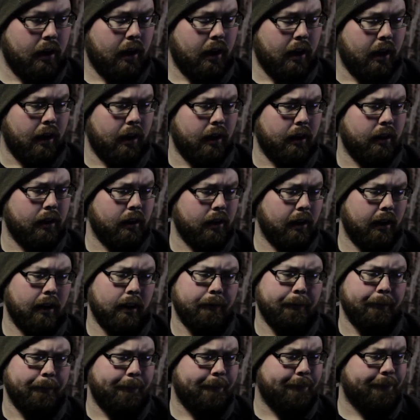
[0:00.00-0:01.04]
And
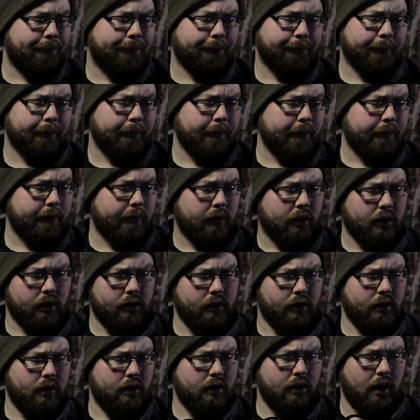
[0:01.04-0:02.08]
I've
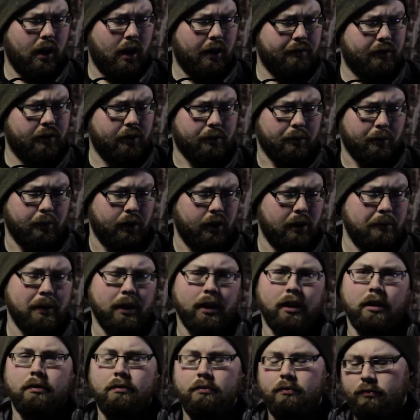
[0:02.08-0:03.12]
just really
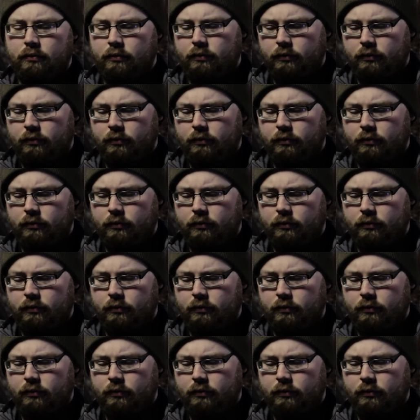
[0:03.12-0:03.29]
been,